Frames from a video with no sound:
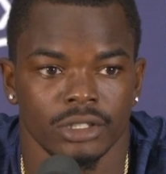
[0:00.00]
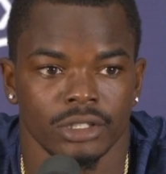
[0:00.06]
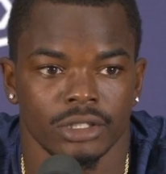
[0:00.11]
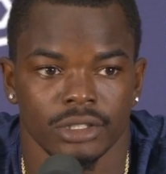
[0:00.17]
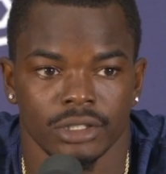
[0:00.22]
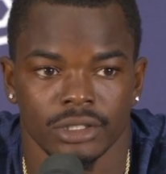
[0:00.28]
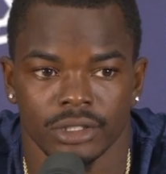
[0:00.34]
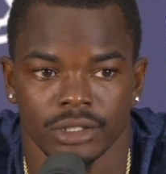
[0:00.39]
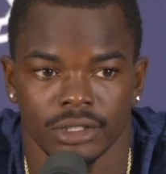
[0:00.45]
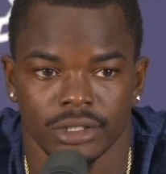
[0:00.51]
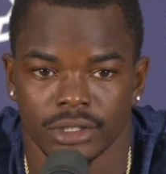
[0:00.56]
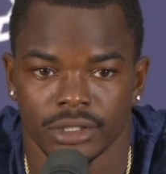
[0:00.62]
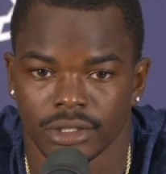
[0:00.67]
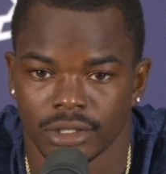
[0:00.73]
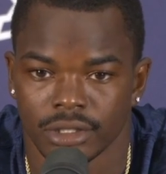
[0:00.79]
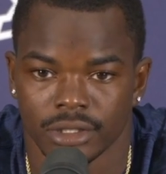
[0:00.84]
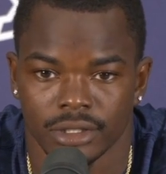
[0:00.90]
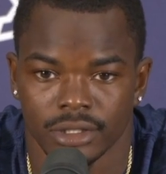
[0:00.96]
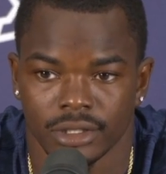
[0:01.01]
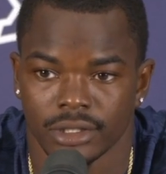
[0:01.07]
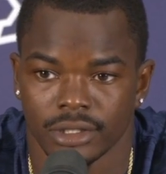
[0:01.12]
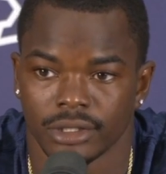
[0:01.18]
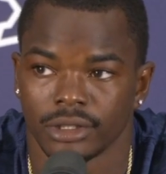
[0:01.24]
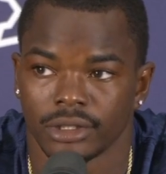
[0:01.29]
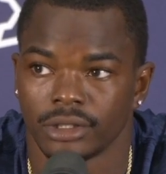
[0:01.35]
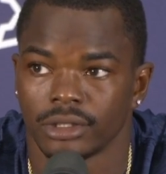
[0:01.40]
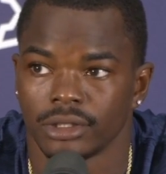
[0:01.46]

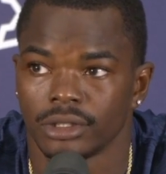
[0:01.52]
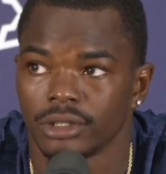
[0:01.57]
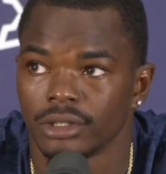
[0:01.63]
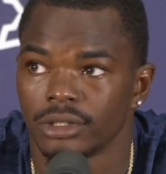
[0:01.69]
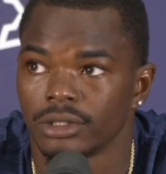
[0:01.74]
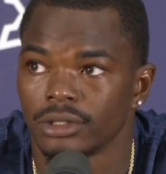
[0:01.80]
[no speech]